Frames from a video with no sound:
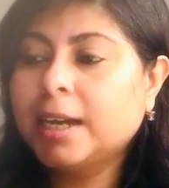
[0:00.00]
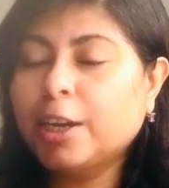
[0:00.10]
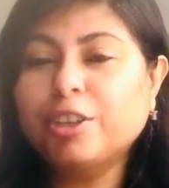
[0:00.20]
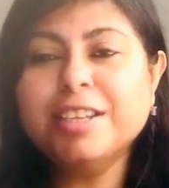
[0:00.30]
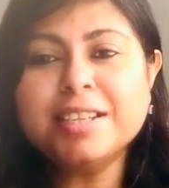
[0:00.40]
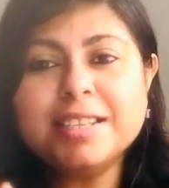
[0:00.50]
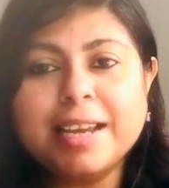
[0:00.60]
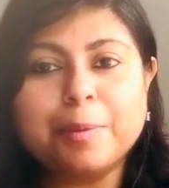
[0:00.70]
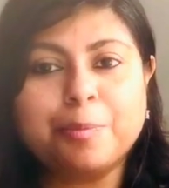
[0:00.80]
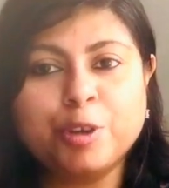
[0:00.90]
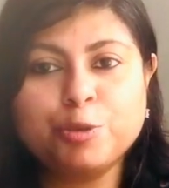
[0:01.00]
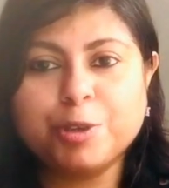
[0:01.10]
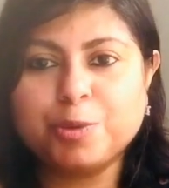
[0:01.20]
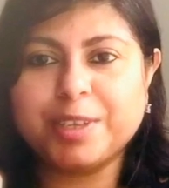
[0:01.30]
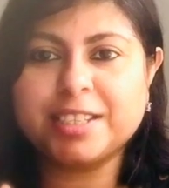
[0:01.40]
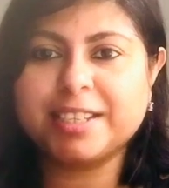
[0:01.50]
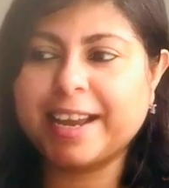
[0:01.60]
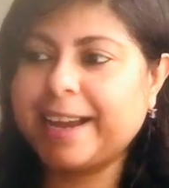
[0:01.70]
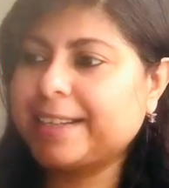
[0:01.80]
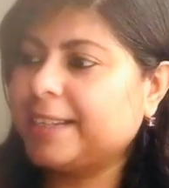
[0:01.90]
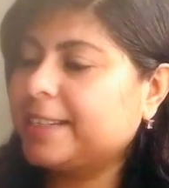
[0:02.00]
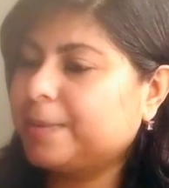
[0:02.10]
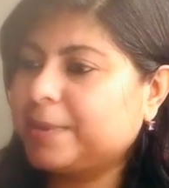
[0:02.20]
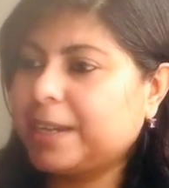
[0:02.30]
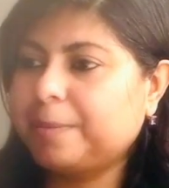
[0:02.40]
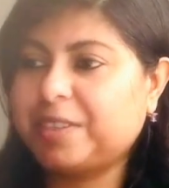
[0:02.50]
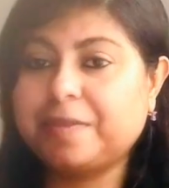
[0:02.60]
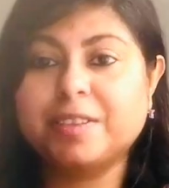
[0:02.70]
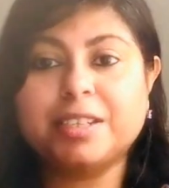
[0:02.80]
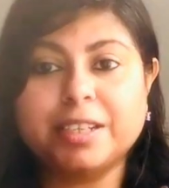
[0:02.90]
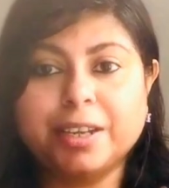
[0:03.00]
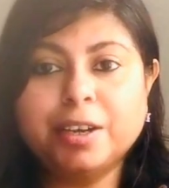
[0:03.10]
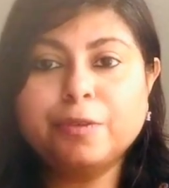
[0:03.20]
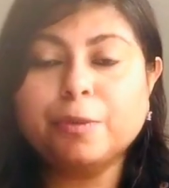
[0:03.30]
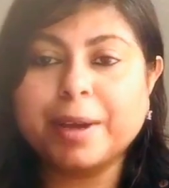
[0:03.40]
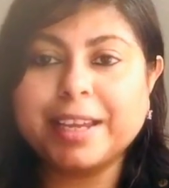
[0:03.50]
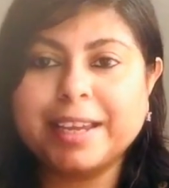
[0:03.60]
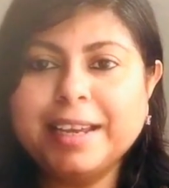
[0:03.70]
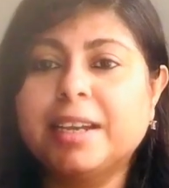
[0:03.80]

Now this is like a bridge between snacks and sometimes even dinner for my kid.